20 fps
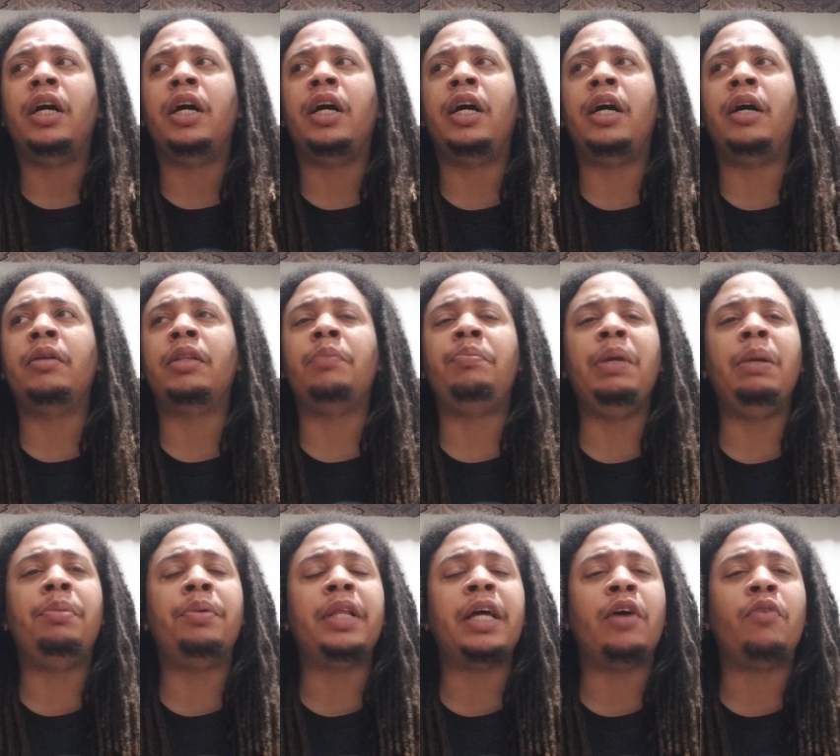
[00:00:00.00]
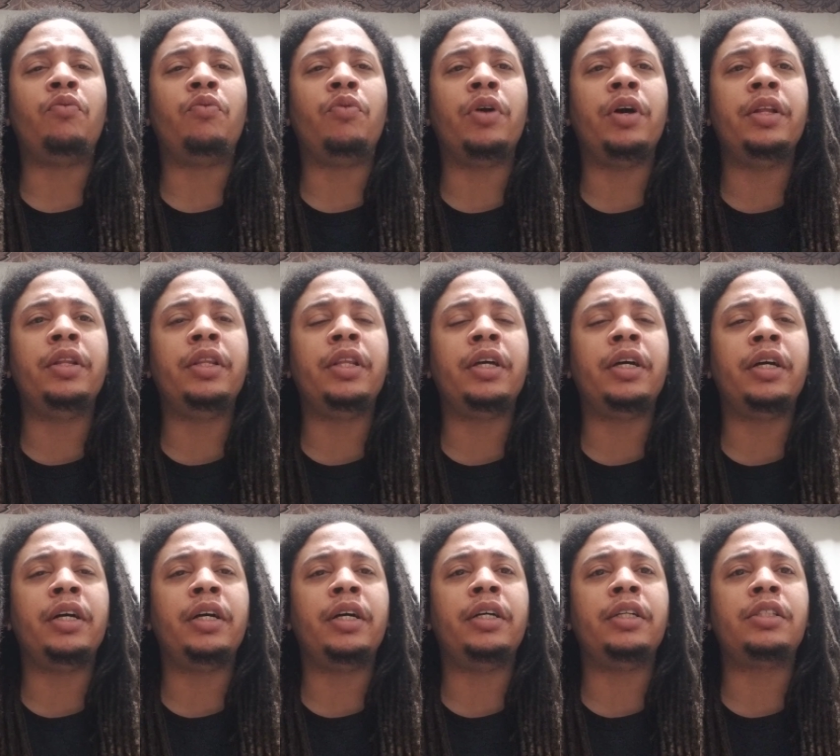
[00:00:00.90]
Uh, the people that run
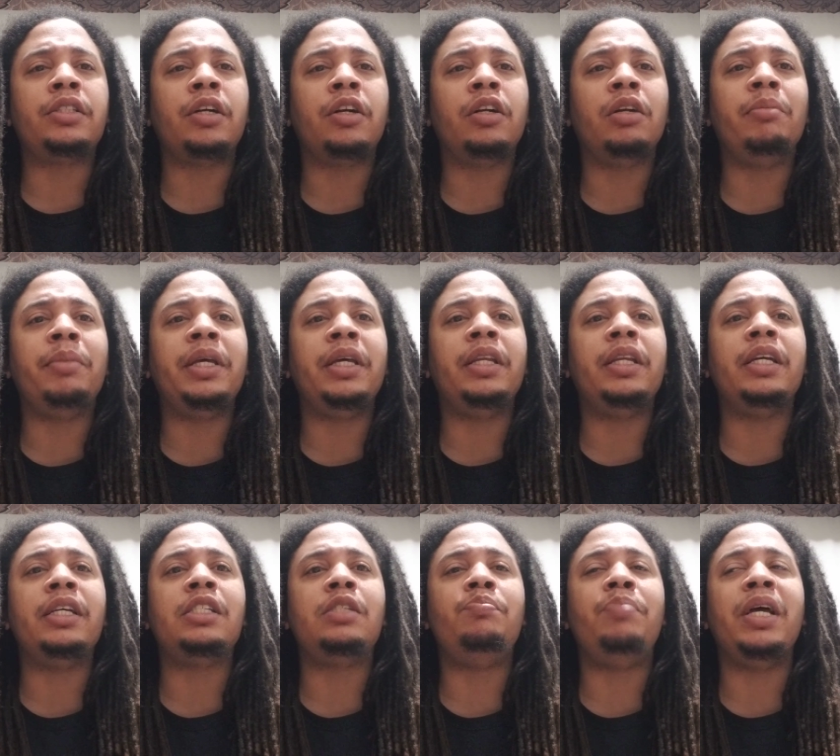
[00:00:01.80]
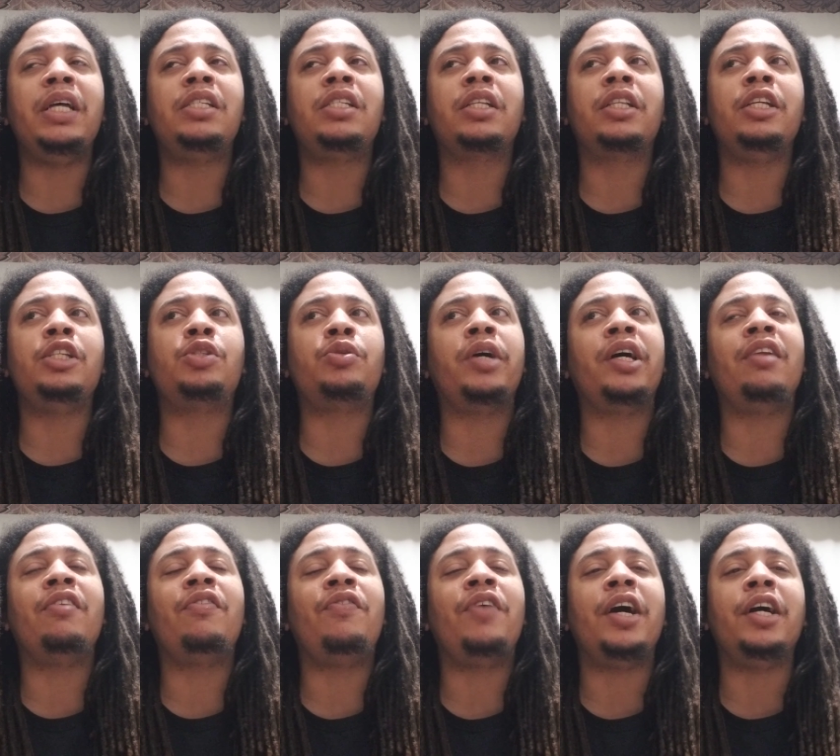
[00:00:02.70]
the tournament is basically trying
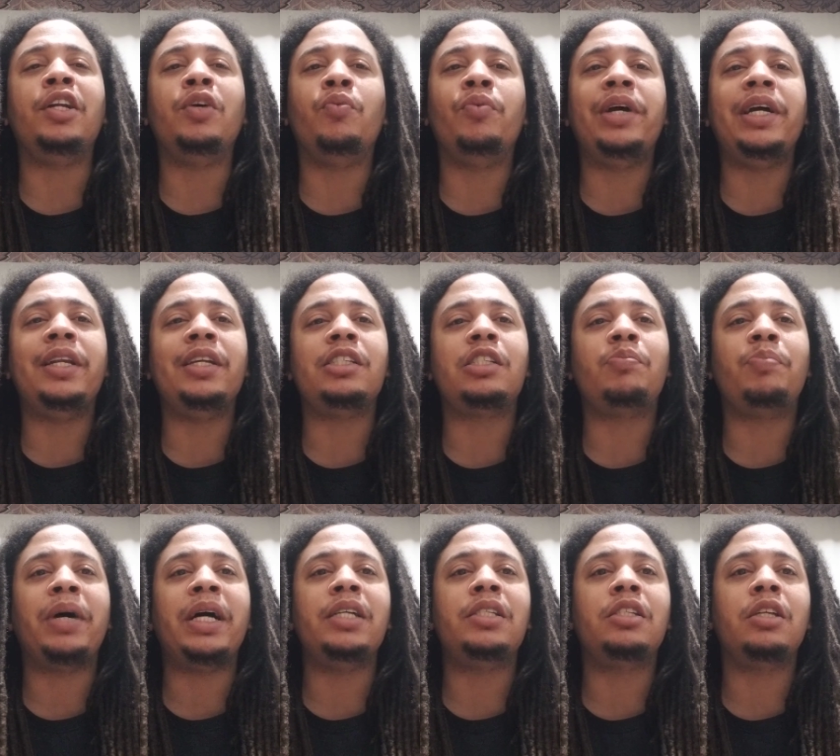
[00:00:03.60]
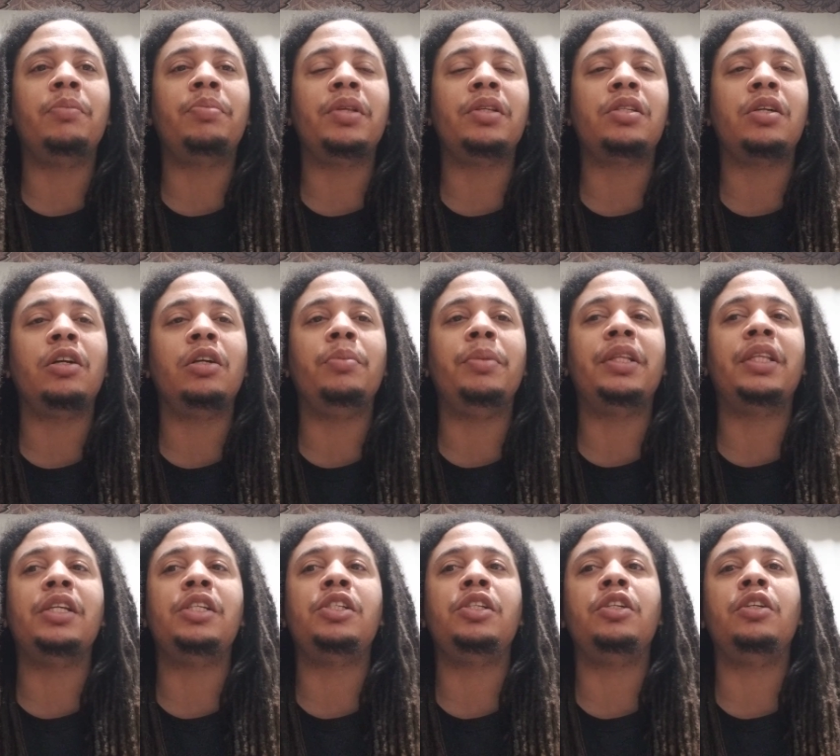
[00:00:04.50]
to find a way to spice up the tournament
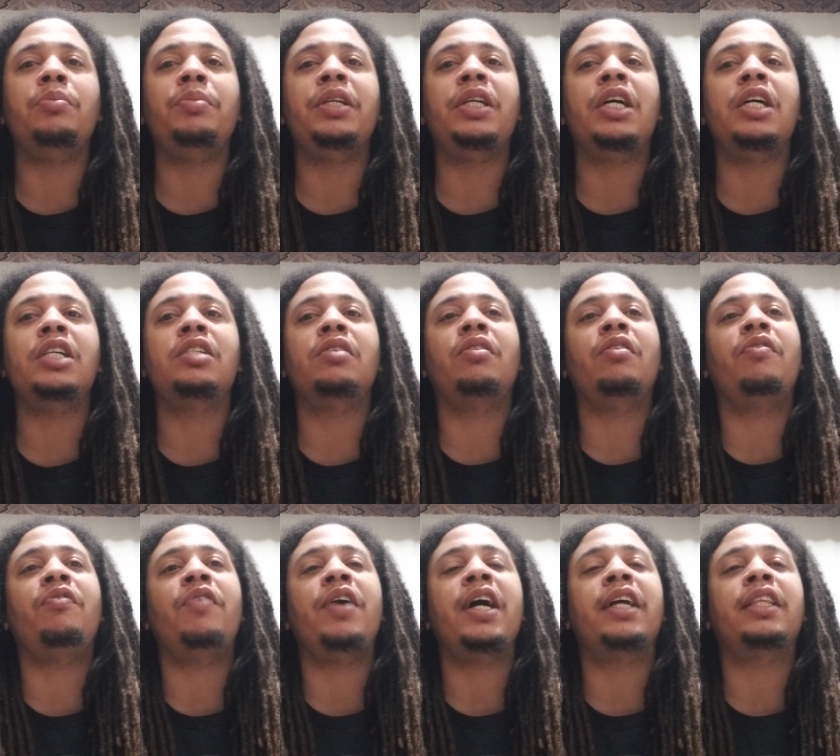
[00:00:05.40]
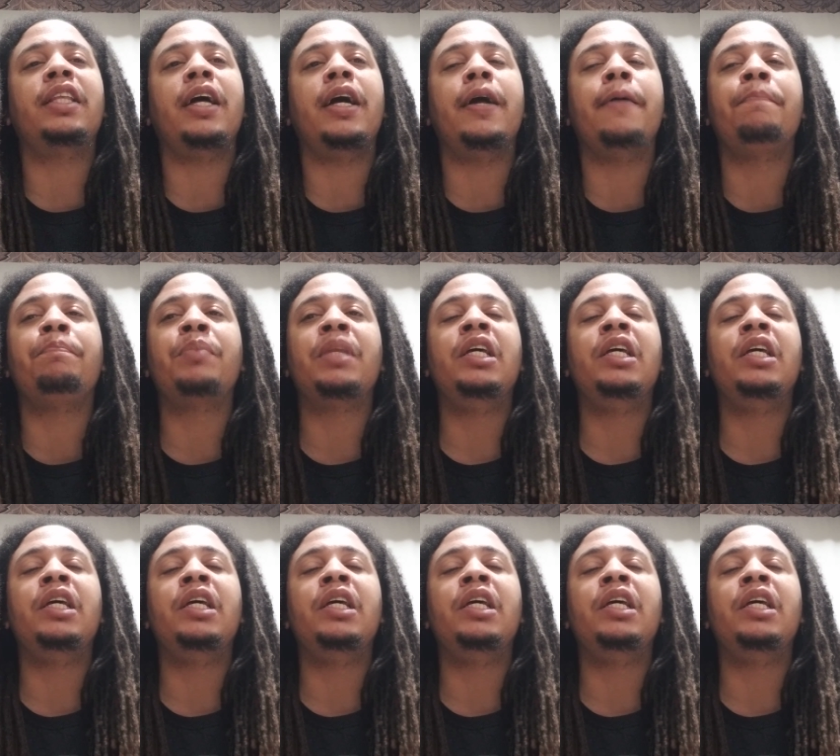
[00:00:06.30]
this year because of the fact that